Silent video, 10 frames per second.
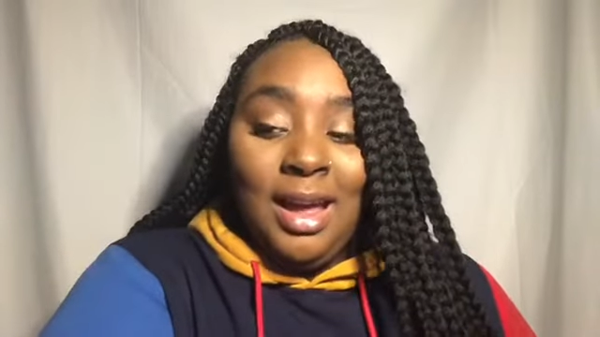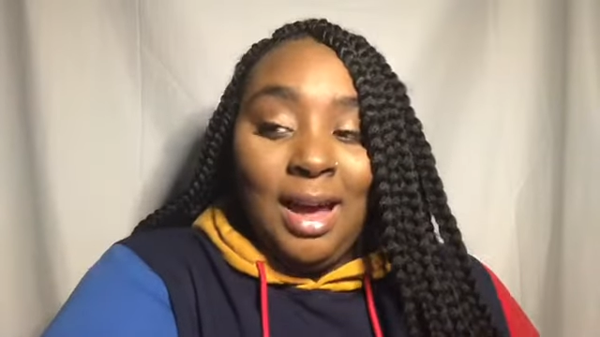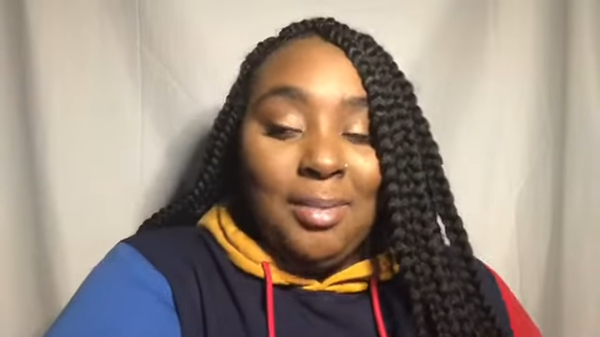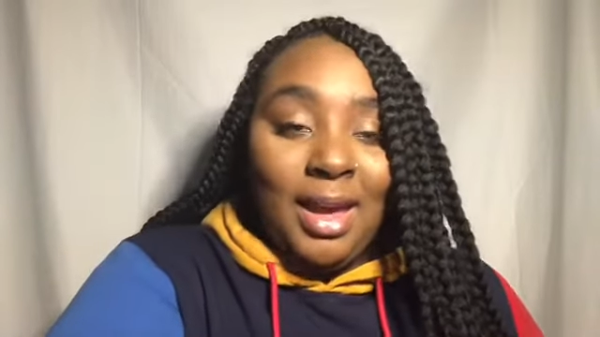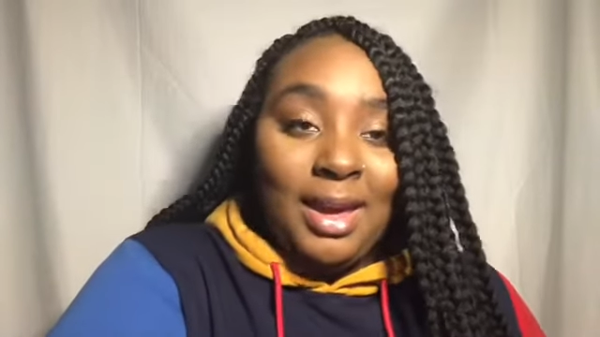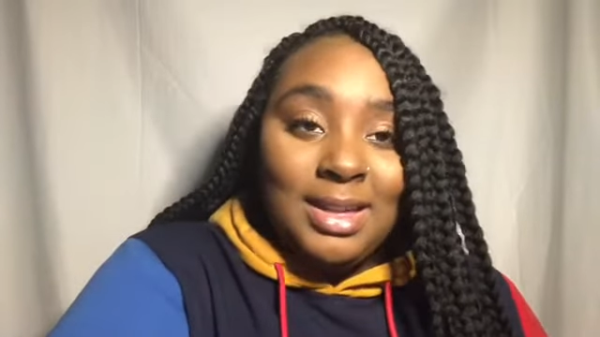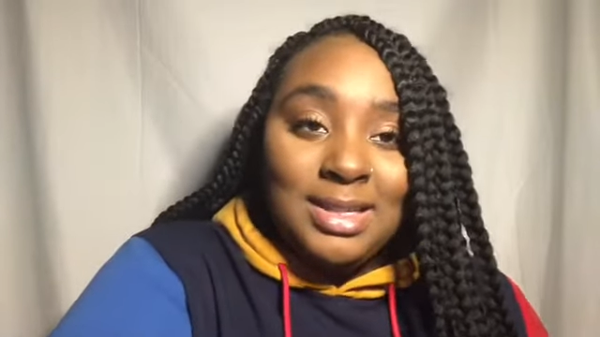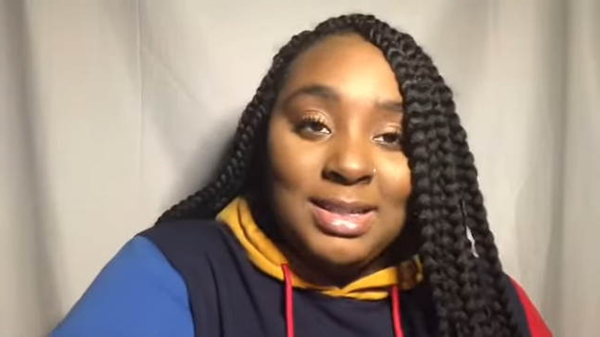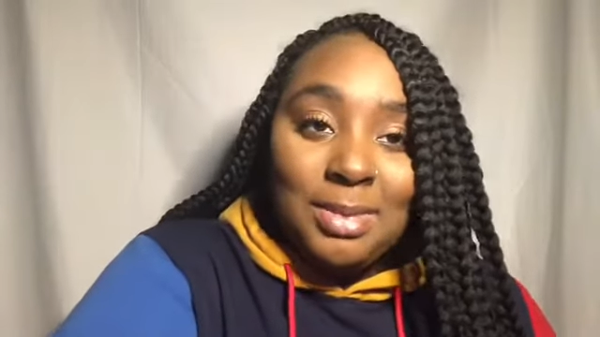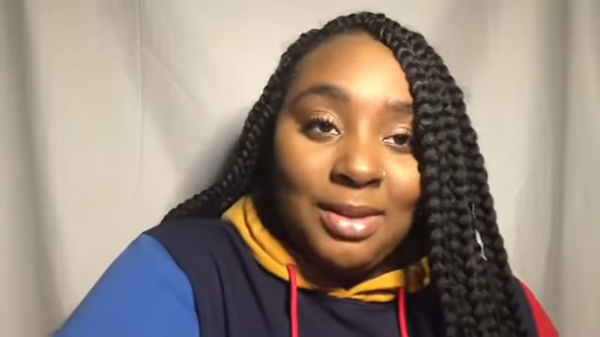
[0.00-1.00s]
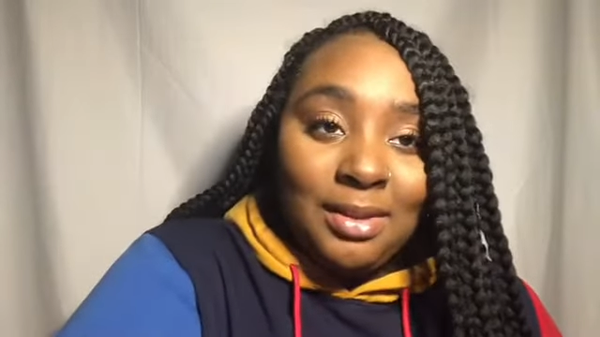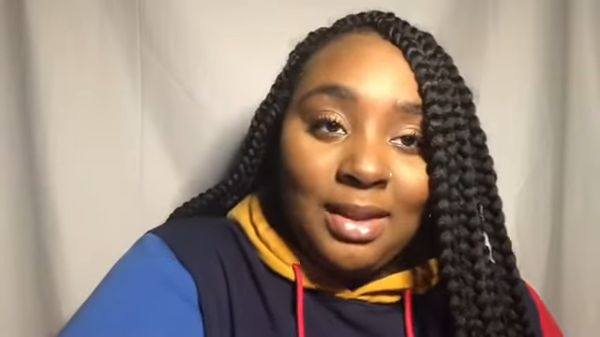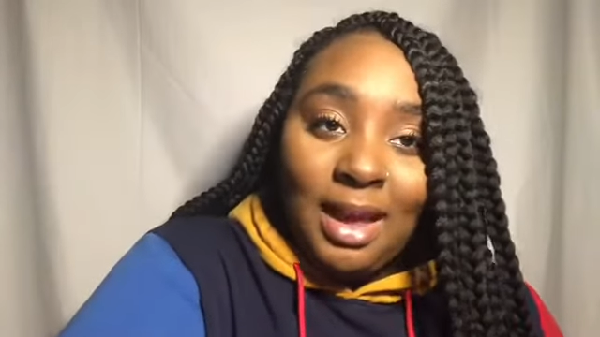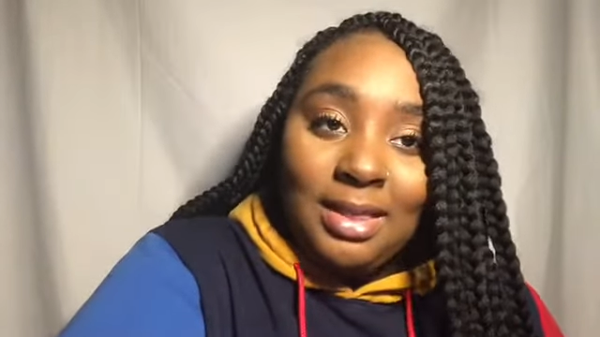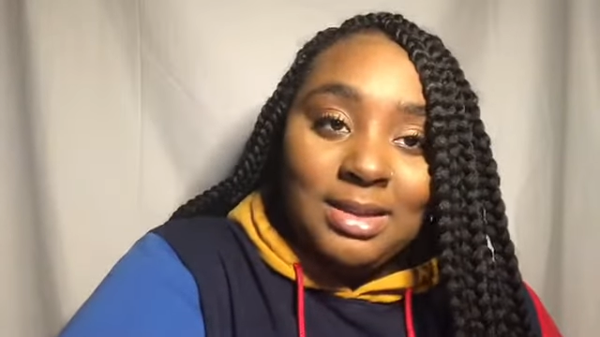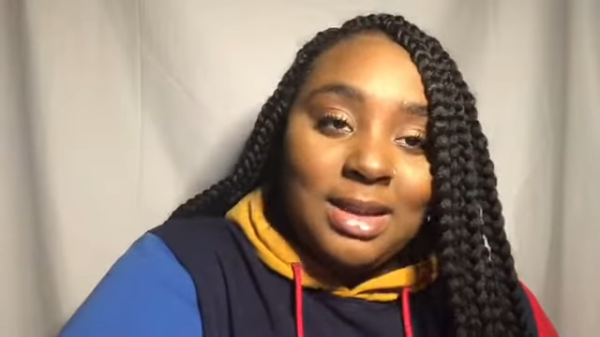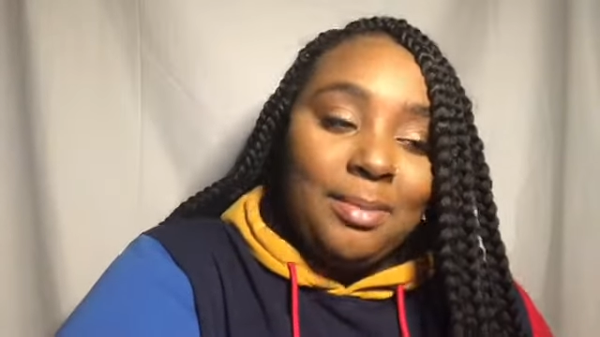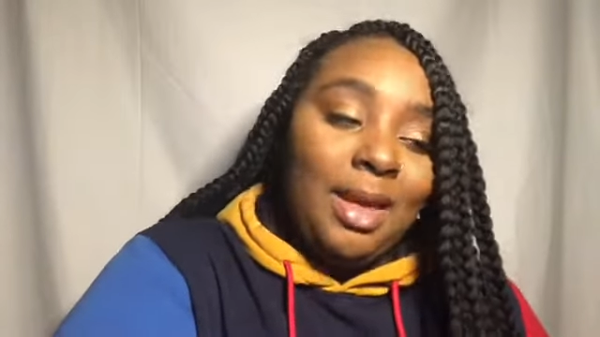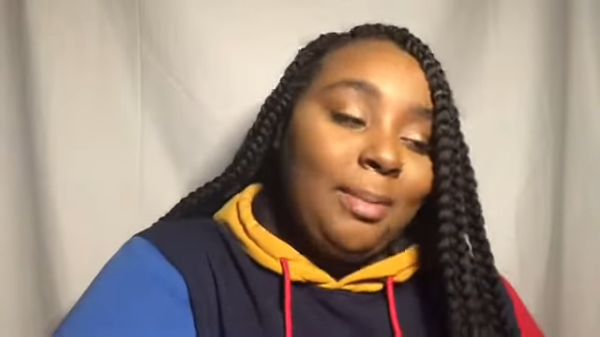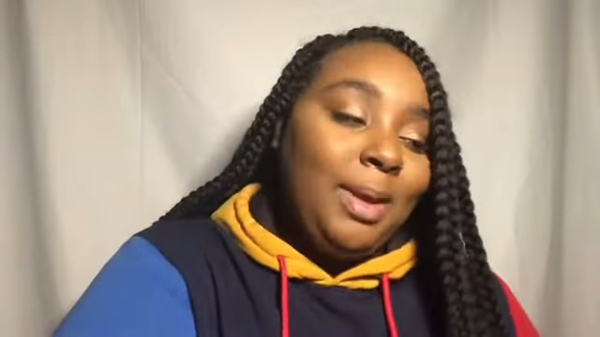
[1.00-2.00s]
I'm like, is this mother at this?
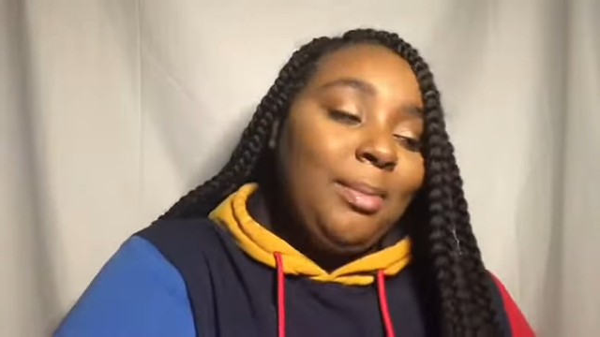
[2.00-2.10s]
I'm like,